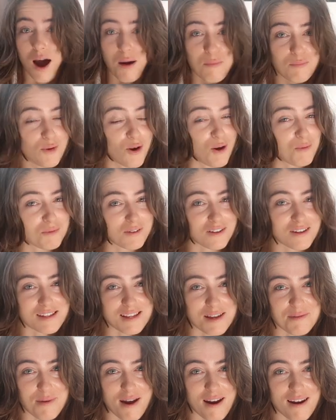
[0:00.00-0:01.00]
I'm not because
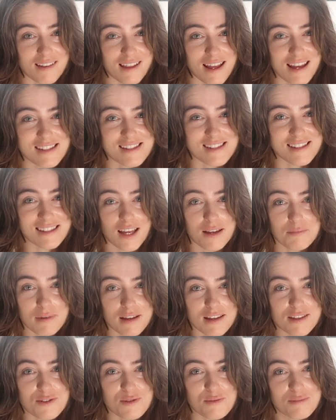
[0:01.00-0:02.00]
I'm paralyzed. It
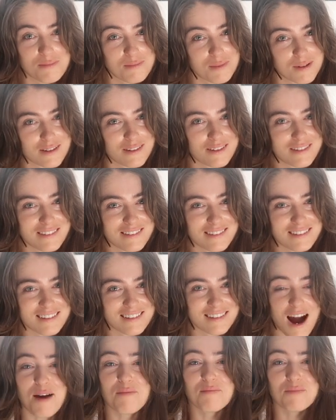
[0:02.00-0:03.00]
makes you
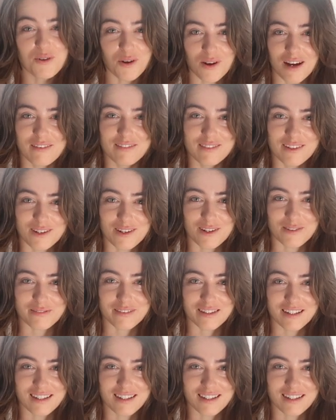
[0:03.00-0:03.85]
I'm not having coffee.